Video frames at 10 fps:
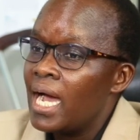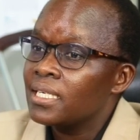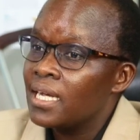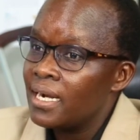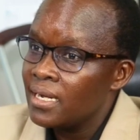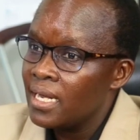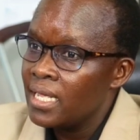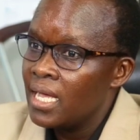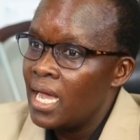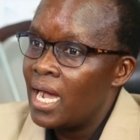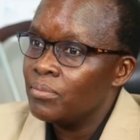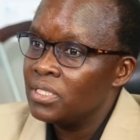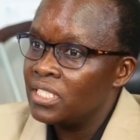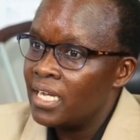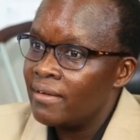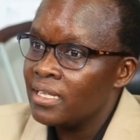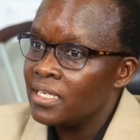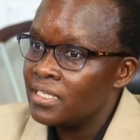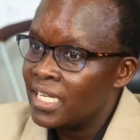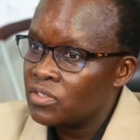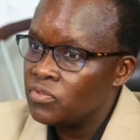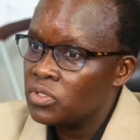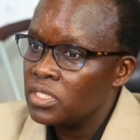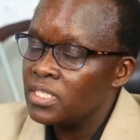and currently I'm chairing the task force